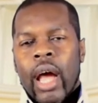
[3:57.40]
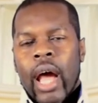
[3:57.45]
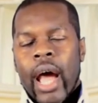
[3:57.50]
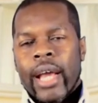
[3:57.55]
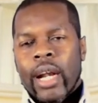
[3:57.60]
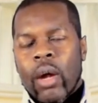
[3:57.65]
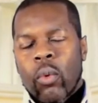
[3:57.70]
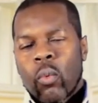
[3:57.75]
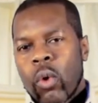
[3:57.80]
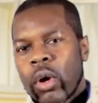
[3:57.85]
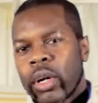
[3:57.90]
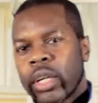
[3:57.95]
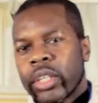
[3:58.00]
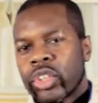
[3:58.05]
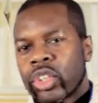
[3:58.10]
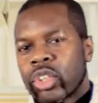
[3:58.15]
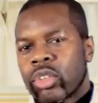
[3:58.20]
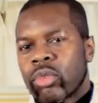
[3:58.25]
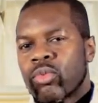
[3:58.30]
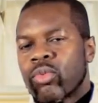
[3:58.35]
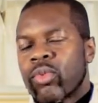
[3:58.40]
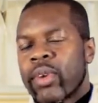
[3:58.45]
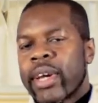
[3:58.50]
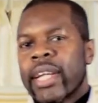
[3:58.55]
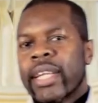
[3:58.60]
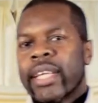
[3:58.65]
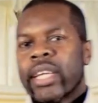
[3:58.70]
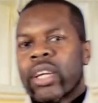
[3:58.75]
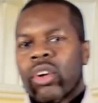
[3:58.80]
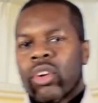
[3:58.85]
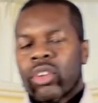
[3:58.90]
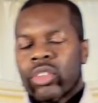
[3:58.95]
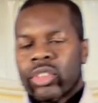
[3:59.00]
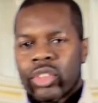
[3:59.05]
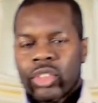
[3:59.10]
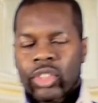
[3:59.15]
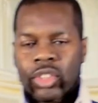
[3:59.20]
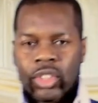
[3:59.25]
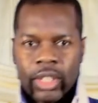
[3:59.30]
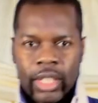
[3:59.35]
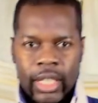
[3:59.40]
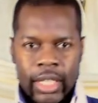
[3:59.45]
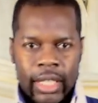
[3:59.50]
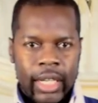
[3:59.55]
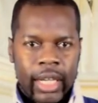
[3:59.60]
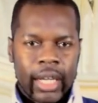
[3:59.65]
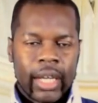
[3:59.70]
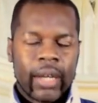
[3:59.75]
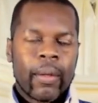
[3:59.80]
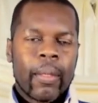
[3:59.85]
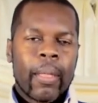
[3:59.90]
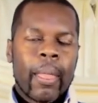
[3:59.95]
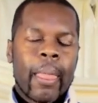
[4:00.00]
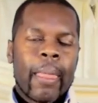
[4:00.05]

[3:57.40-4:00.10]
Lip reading: And I want us to really consider,